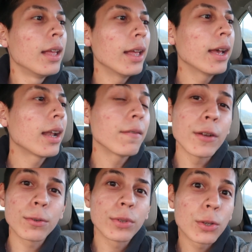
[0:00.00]
And I
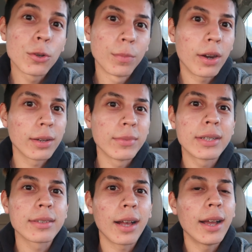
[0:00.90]
found a really cool park
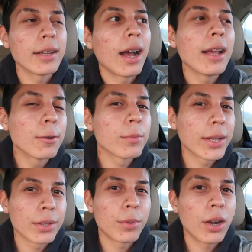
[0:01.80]
because I know
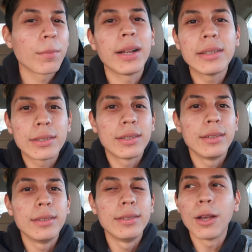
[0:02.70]
about the park, but I just
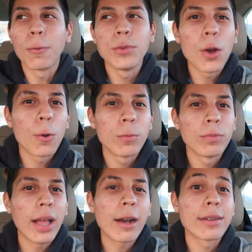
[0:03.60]
don't know
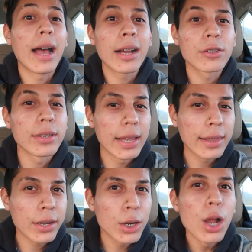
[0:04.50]
how to actually
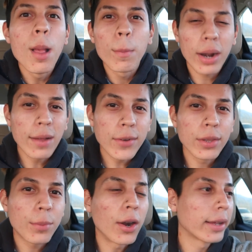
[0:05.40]
get there. But I
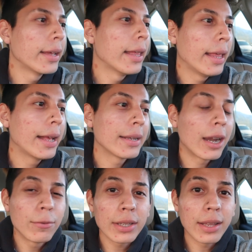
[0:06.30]
found the park, and
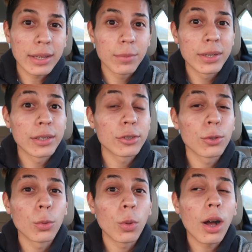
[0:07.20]
I really like it because there's
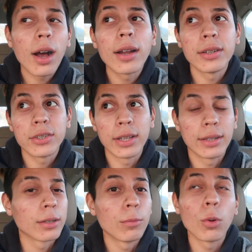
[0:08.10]
a lot of shade,
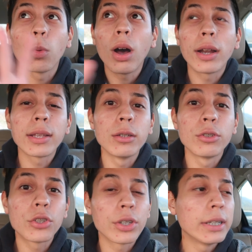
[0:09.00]
like a lot of
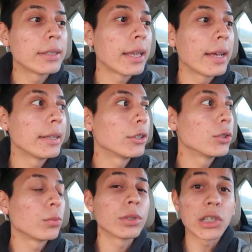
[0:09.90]
huge trees, and it's
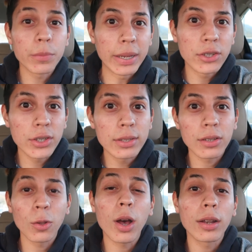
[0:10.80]
just really
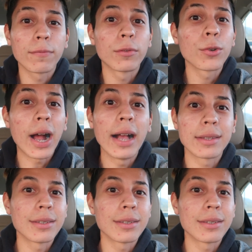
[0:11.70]
spacious, a lot of grass.